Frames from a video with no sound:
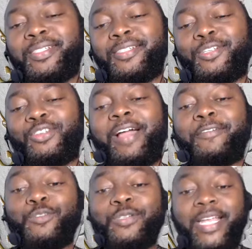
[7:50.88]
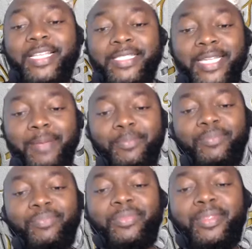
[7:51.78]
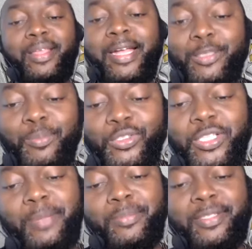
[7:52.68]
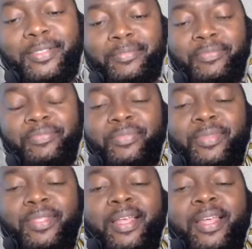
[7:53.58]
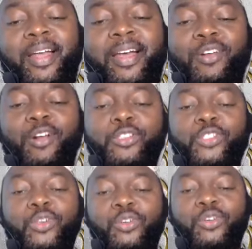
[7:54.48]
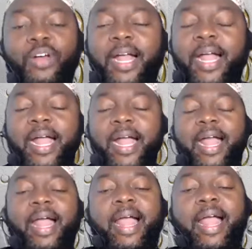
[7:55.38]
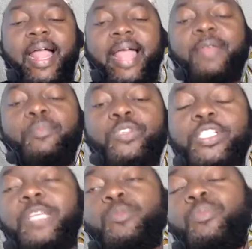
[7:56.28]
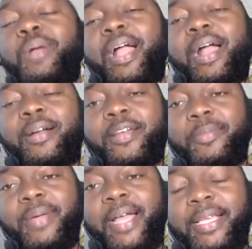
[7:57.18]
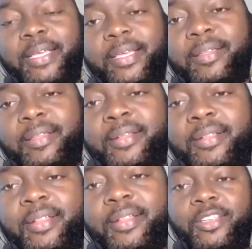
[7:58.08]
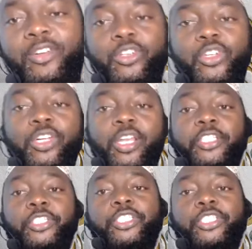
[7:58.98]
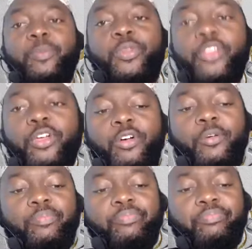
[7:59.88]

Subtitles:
You know, you have to raise them as Muslims. And also, al-muslimu ma'a aqribai. You know, your relationship with your